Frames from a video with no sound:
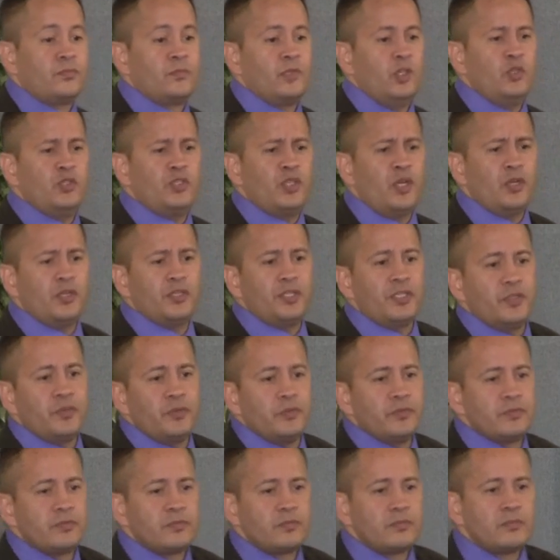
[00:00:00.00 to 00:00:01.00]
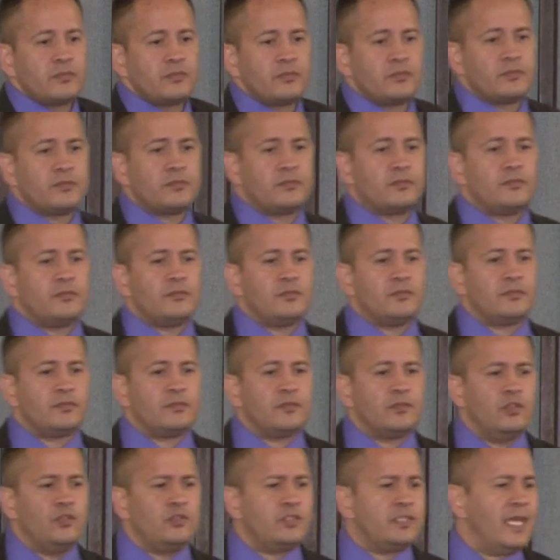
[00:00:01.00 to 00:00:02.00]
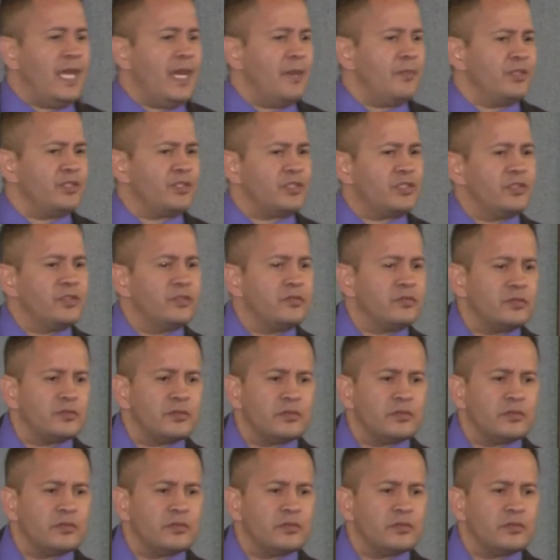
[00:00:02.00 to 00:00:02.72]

Who's hurt you? Who's damaged you?